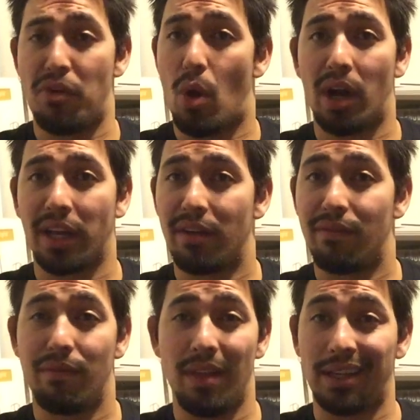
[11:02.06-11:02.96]
you are going
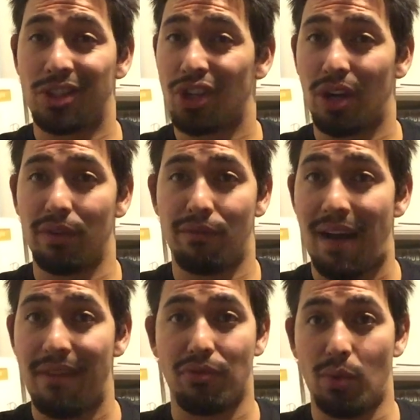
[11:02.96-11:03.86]
to start
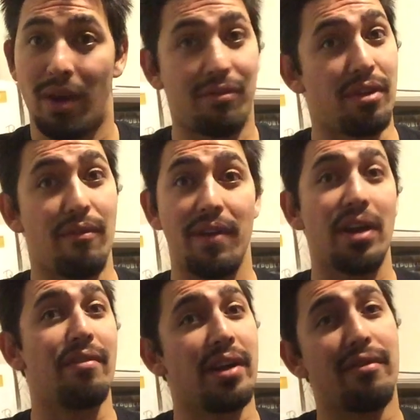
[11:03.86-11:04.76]
531 for your
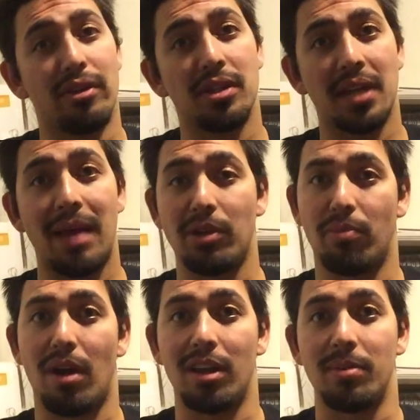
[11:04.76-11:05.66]
very, very first time, you could
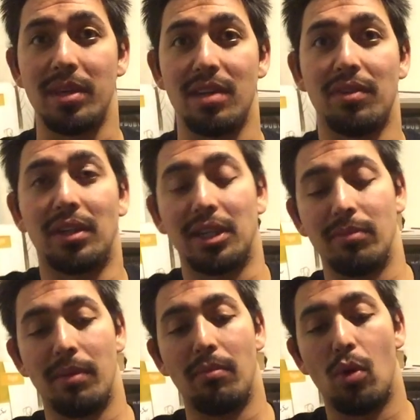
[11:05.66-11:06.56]
probably be even a little
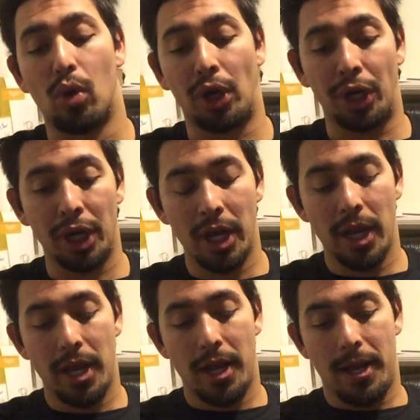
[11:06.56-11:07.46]
bit more
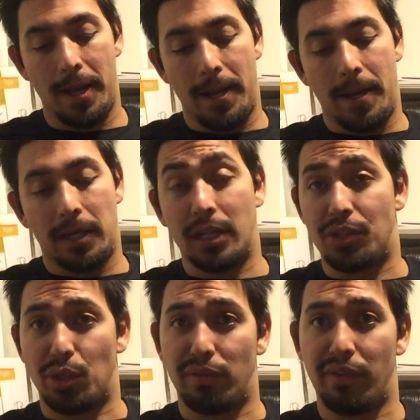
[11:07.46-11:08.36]

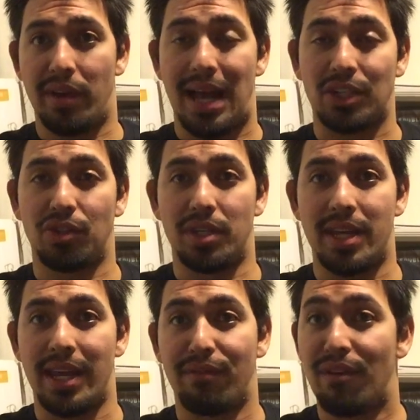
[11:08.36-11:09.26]
conservative and actually
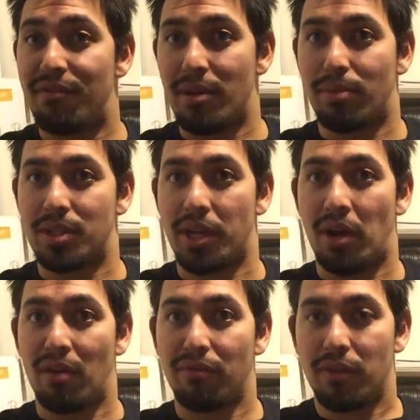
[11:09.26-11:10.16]
take 15%
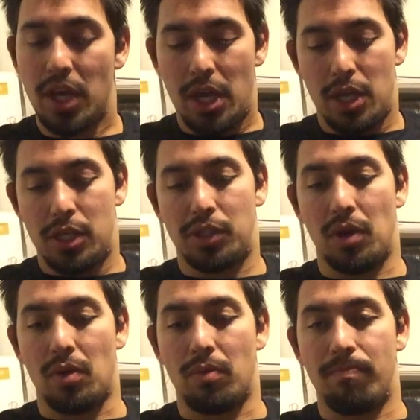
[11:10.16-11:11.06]
off.
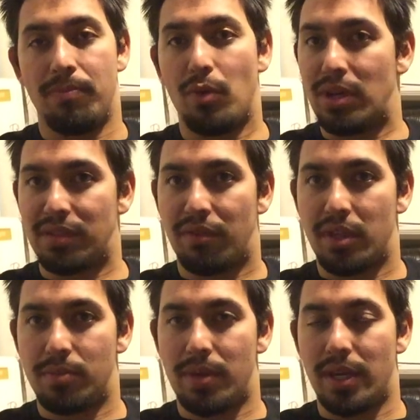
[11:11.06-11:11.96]
So the reason for
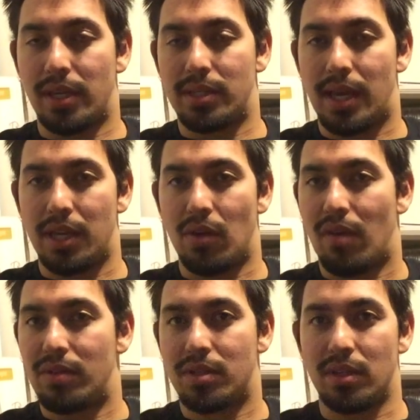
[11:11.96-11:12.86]
this being is that you
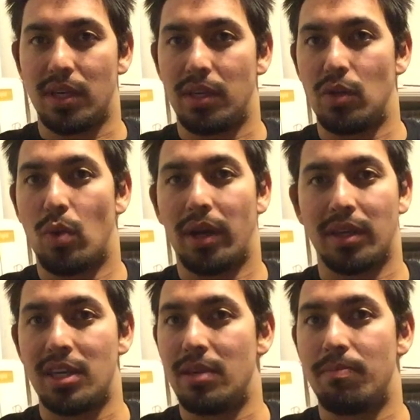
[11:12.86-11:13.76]
want to
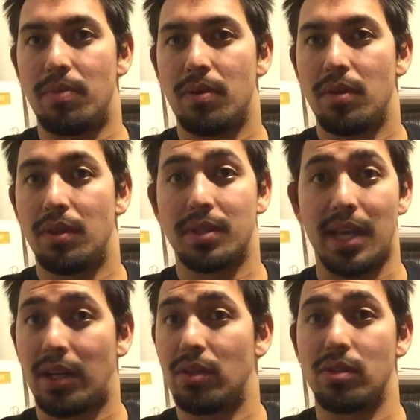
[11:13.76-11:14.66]
keep the
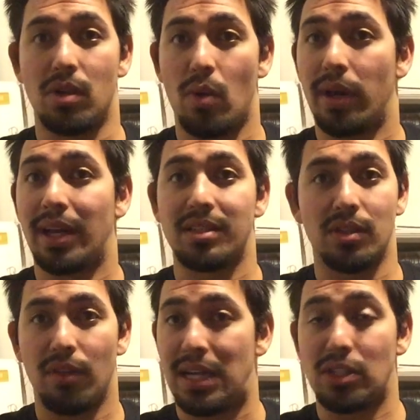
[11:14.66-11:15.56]
cycles going as
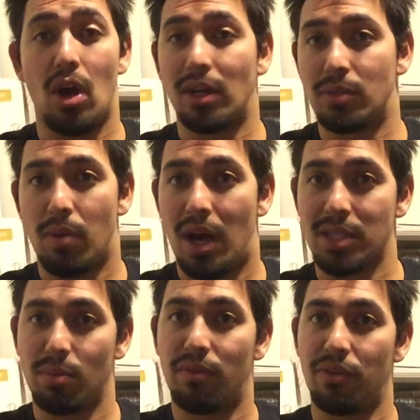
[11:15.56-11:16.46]
long as
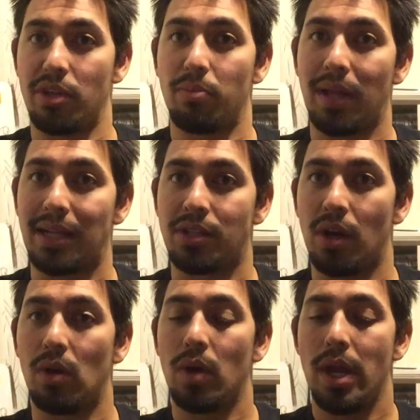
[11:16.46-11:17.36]
possible for you
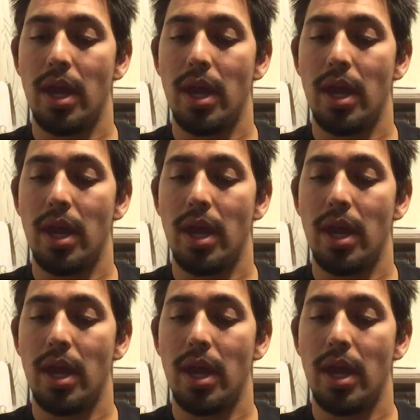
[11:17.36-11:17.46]
plateau.